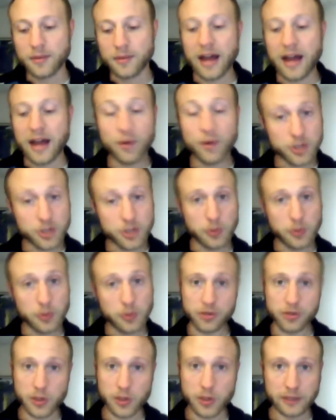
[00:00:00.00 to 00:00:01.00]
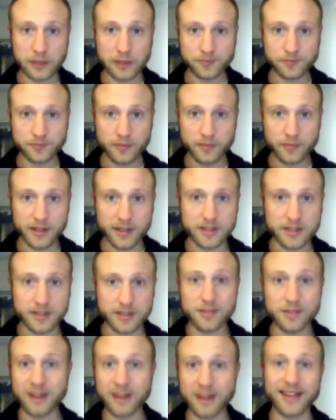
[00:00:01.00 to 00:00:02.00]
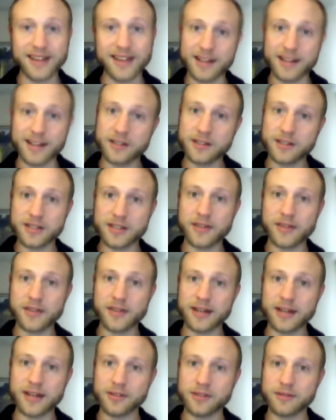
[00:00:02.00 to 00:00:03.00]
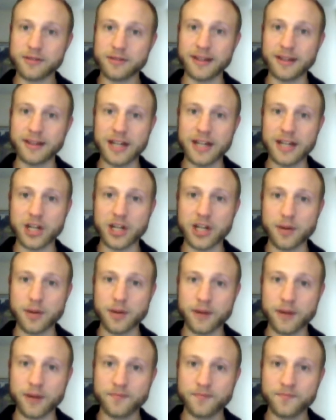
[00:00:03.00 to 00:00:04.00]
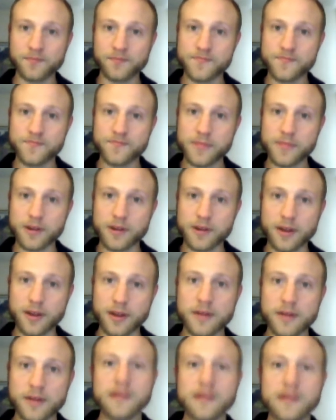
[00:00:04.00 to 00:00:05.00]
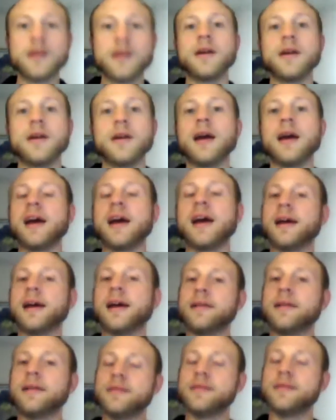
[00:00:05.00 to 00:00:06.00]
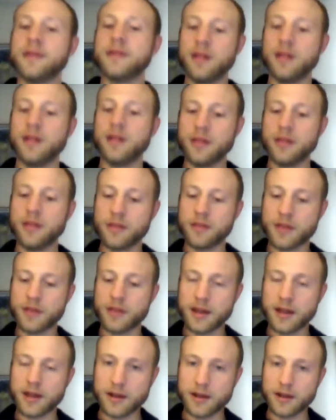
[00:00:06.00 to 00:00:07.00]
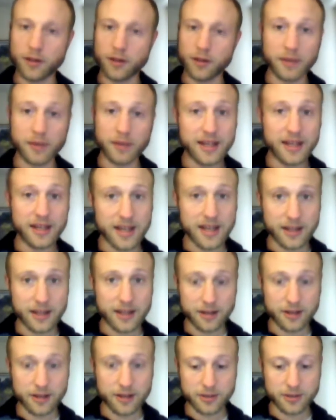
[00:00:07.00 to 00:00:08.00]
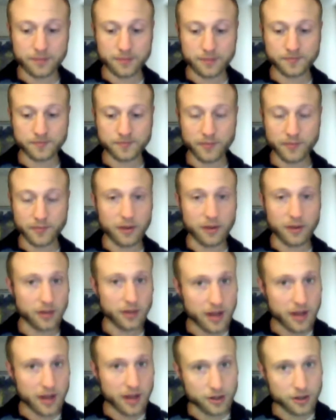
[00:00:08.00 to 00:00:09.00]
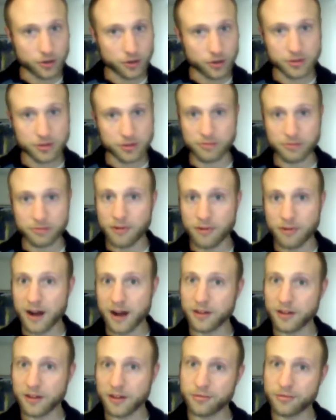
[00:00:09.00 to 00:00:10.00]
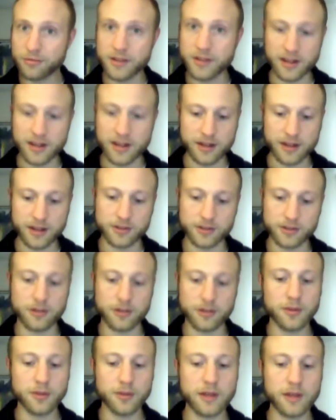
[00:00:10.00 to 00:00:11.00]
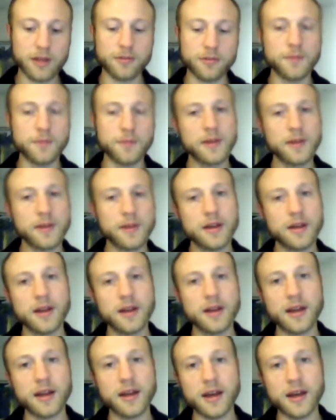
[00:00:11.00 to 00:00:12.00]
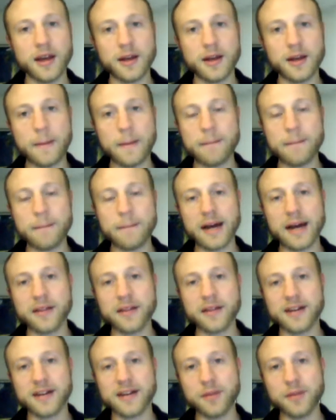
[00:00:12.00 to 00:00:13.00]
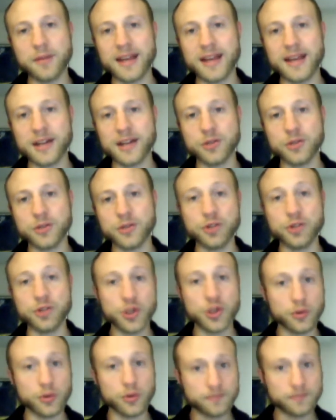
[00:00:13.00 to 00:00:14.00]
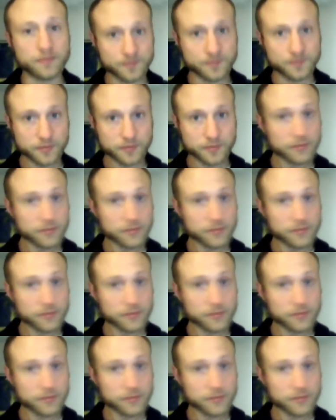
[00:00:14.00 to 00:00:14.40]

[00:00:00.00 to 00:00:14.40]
Now what Jupiter is doing is it's about to exit the seventh house in late January, okay? And then it'll be in the eighth house. It'll kind of cruise right on through the eighth house, all the way through. And by the time we get to June,